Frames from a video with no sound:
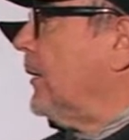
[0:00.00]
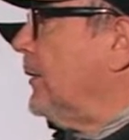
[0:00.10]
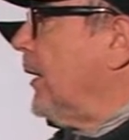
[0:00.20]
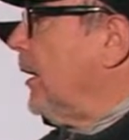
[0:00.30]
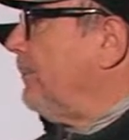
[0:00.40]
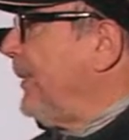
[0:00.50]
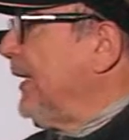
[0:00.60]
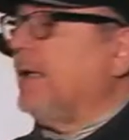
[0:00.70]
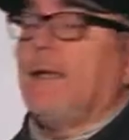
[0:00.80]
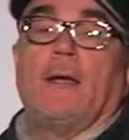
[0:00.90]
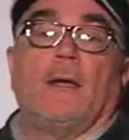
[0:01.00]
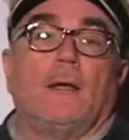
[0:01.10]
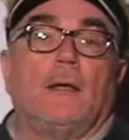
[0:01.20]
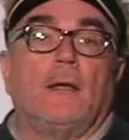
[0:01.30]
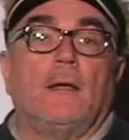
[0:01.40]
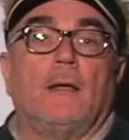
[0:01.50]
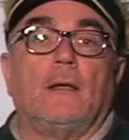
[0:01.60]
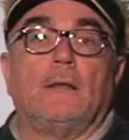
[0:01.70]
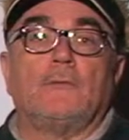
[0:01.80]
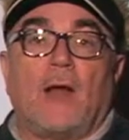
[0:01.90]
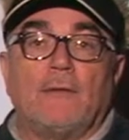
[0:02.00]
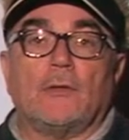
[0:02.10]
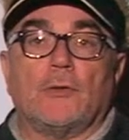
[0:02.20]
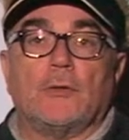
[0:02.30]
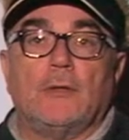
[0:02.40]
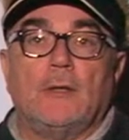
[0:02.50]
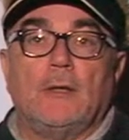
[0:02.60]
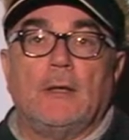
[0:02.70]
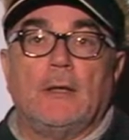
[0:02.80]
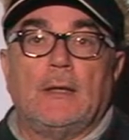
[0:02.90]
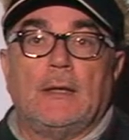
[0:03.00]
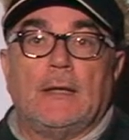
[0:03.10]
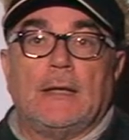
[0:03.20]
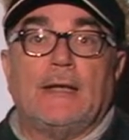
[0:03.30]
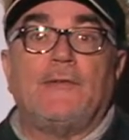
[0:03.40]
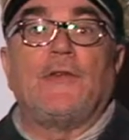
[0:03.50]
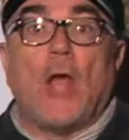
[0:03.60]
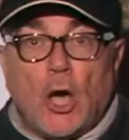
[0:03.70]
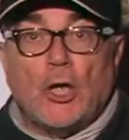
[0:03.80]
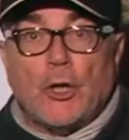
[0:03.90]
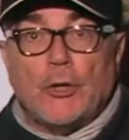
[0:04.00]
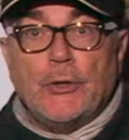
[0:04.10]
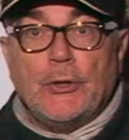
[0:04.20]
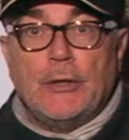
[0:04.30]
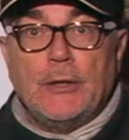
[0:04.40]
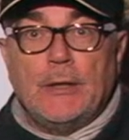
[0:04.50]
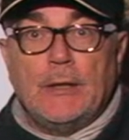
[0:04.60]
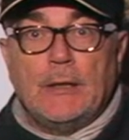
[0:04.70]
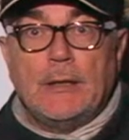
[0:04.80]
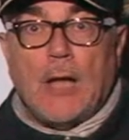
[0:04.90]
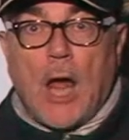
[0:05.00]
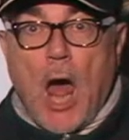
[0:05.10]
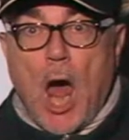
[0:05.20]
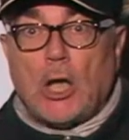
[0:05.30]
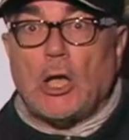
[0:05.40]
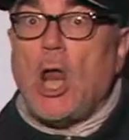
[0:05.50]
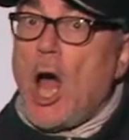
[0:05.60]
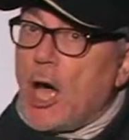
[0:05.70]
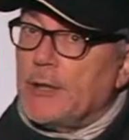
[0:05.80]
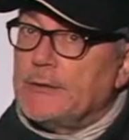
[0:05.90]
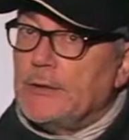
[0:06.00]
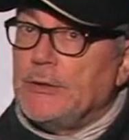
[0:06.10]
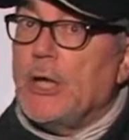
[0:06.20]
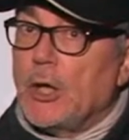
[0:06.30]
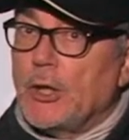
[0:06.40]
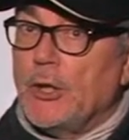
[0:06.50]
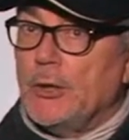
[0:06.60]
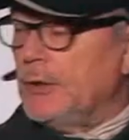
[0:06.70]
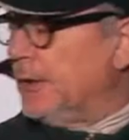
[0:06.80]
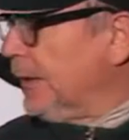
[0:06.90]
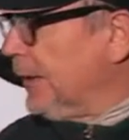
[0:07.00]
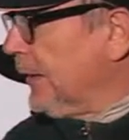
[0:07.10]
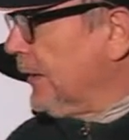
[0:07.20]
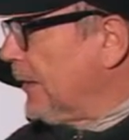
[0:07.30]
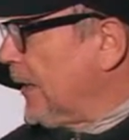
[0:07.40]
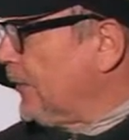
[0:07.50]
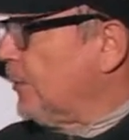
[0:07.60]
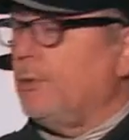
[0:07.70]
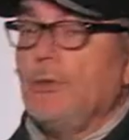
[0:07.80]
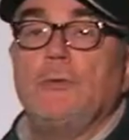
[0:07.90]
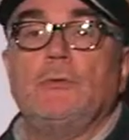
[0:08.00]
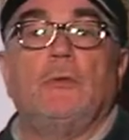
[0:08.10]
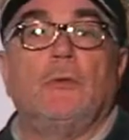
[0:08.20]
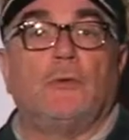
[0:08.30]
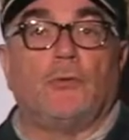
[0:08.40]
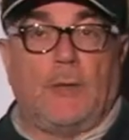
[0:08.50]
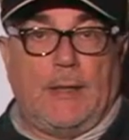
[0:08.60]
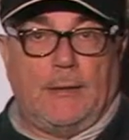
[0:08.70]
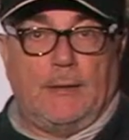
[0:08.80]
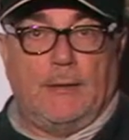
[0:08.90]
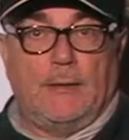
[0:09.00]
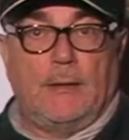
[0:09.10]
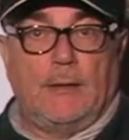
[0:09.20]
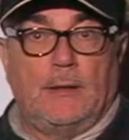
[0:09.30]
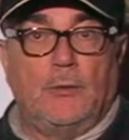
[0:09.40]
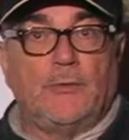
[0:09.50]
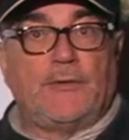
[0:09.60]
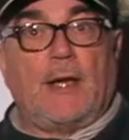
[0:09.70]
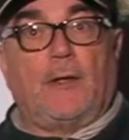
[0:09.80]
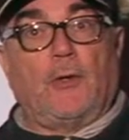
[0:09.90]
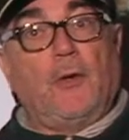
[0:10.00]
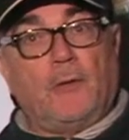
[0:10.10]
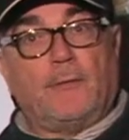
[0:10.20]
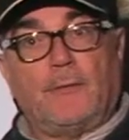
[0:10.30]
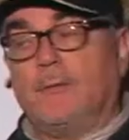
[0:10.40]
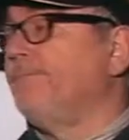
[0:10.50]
the pink traveler is younger, a lot younger, than the blue twin who stayed on Earth.